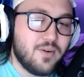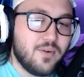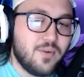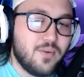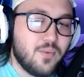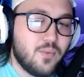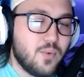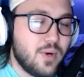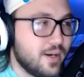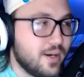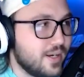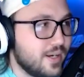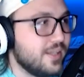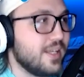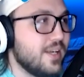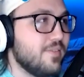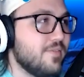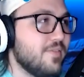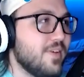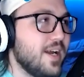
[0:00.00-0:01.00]
where can
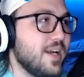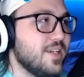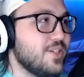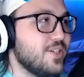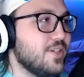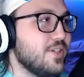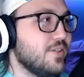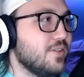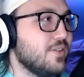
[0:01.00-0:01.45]
they find you?